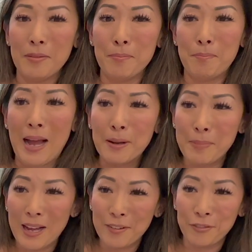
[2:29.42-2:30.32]

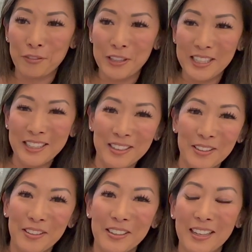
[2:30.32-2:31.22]
backpack free
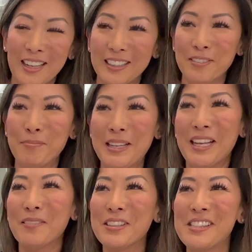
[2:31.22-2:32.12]
and being
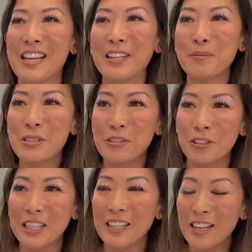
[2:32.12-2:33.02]
able to stand up
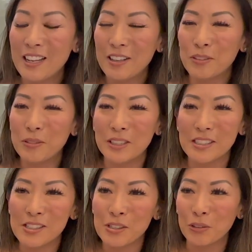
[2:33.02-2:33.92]
straight
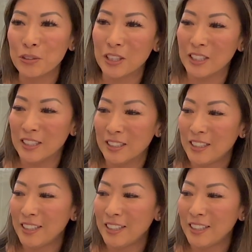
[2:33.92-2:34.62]
was so good.